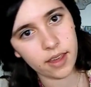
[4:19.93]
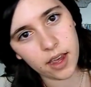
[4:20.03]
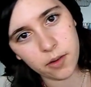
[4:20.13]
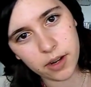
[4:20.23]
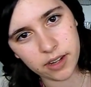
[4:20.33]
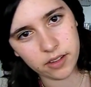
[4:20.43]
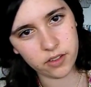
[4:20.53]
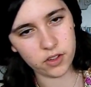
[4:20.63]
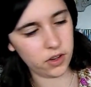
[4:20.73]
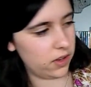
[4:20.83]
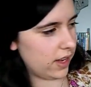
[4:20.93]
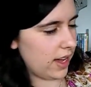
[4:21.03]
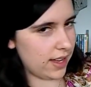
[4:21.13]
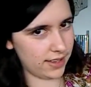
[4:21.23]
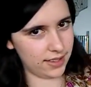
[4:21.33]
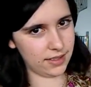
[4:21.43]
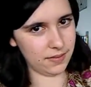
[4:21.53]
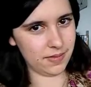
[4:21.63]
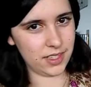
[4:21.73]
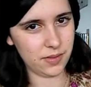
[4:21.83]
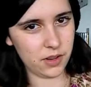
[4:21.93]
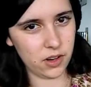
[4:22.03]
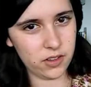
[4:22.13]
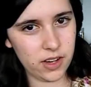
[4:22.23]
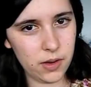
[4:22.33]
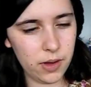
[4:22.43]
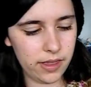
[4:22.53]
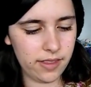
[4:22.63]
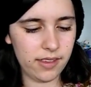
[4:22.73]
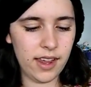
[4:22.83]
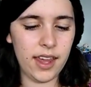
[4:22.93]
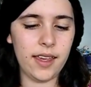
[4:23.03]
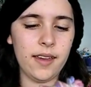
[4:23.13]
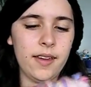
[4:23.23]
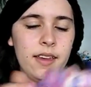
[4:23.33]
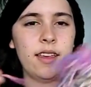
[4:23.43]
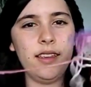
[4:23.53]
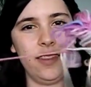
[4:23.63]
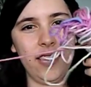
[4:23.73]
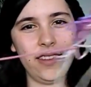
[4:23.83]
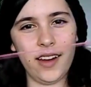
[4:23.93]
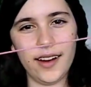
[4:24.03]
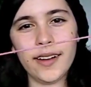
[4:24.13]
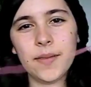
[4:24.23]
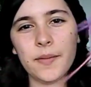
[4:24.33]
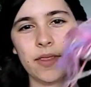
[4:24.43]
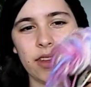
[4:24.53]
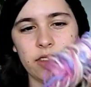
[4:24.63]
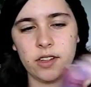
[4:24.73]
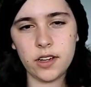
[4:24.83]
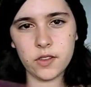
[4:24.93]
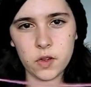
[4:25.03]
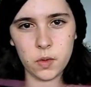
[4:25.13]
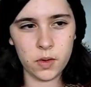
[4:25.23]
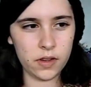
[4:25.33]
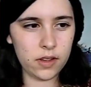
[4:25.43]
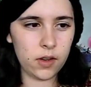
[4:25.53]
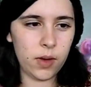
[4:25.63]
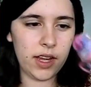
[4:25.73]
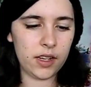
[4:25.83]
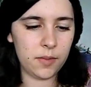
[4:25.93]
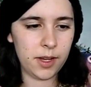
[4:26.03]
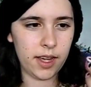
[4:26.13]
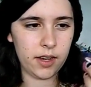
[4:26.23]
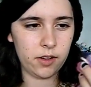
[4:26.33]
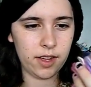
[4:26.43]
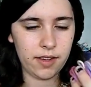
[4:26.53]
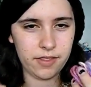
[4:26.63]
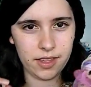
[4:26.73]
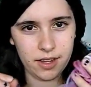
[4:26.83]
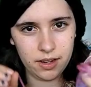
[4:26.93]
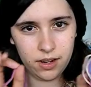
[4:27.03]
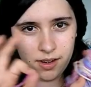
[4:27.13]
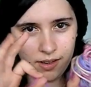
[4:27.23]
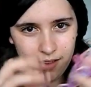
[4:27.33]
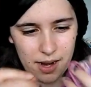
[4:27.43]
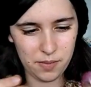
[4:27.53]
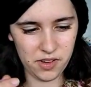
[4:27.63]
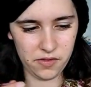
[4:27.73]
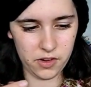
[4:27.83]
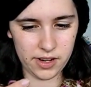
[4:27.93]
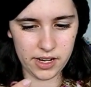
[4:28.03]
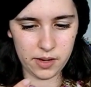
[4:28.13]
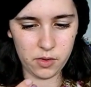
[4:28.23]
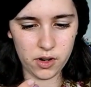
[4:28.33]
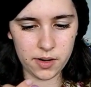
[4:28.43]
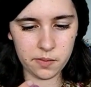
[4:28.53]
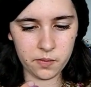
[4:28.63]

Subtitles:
that I wanted to show you guys some crochet with today is this yarn. It's also worsted weight, but I don't have the wrapper for it anymore.